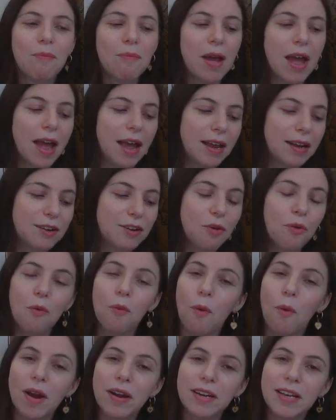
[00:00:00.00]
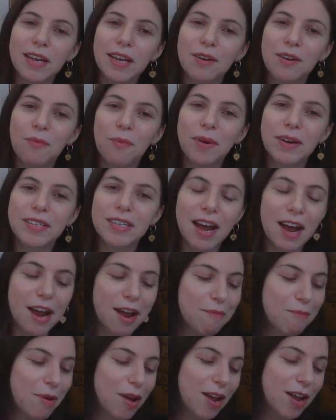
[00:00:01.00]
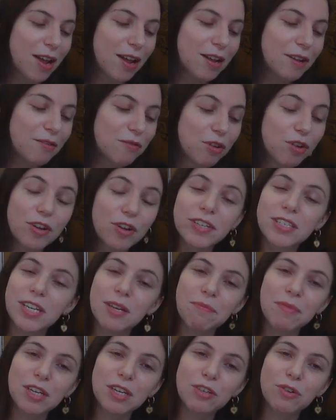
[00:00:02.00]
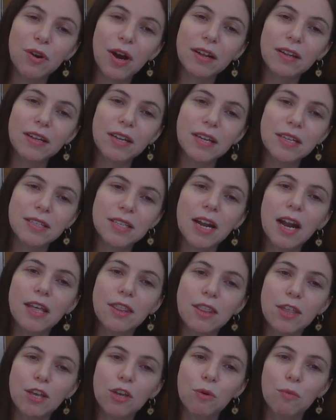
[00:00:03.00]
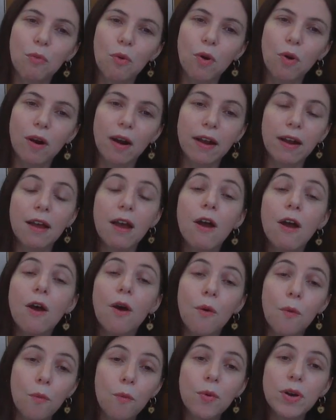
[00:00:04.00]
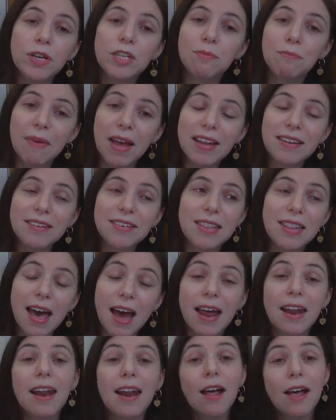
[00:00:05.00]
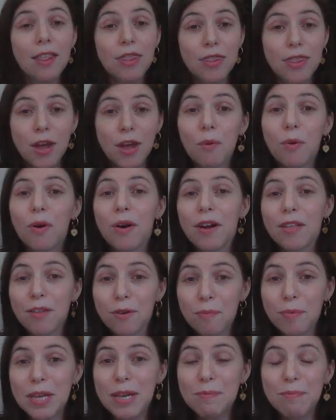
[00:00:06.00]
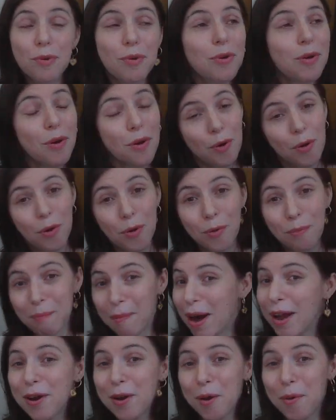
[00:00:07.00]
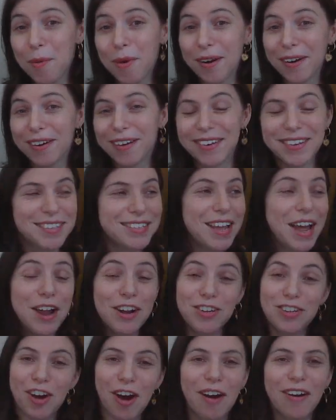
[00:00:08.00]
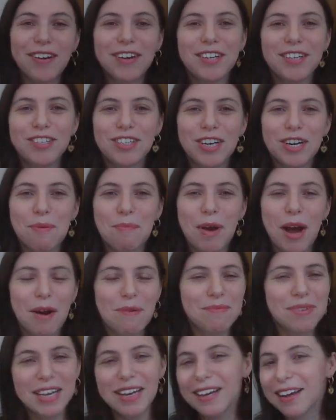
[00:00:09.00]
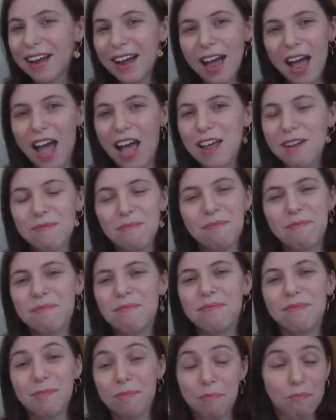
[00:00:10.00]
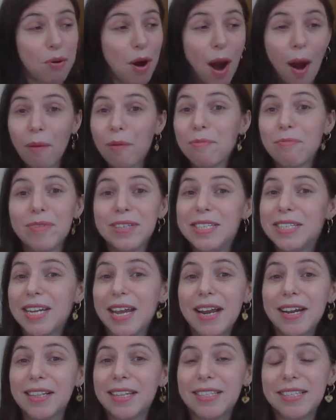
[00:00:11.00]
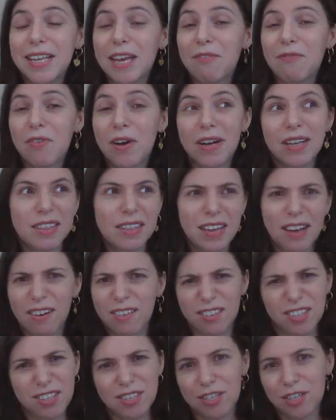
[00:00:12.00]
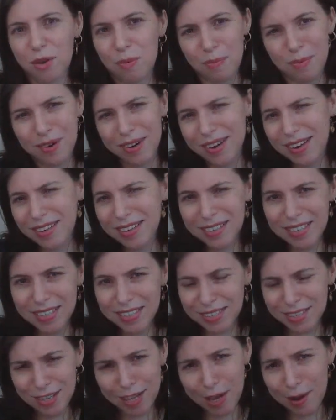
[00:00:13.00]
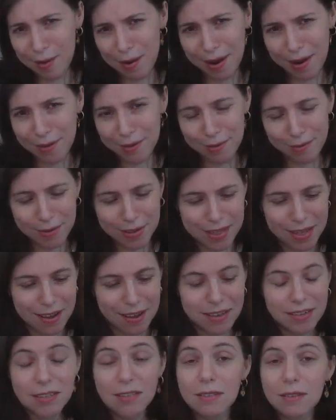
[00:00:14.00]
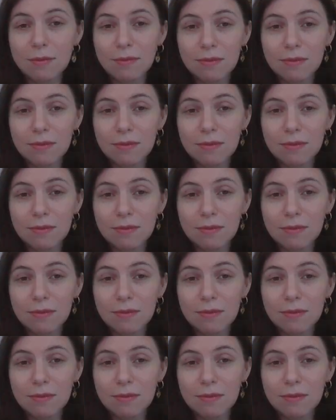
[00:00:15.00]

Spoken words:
And one kid one time looked at me directly and said, I think you're boring, which meant that there were other people, my coworkers, talking shit about me and probably saying the same fucking thing. Oh, she's so boring. She doesn't go out with us.